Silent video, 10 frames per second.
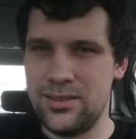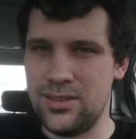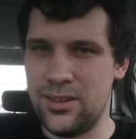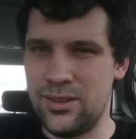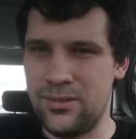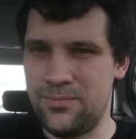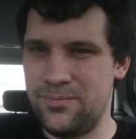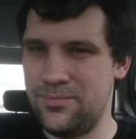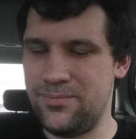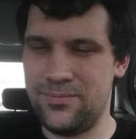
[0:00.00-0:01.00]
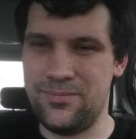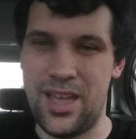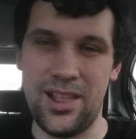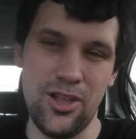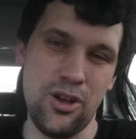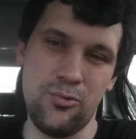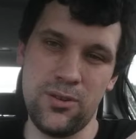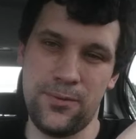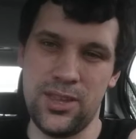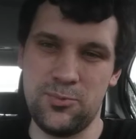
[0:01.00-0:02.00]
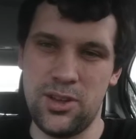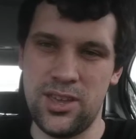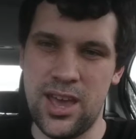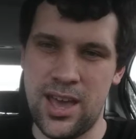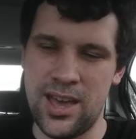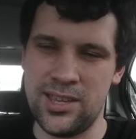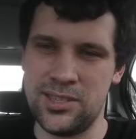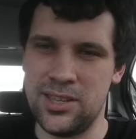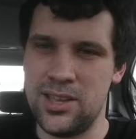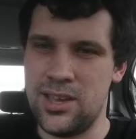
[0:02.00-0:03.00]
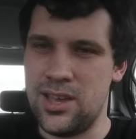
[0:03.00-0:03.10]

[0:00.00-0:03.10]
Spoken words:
So, not a long one for this one, guys.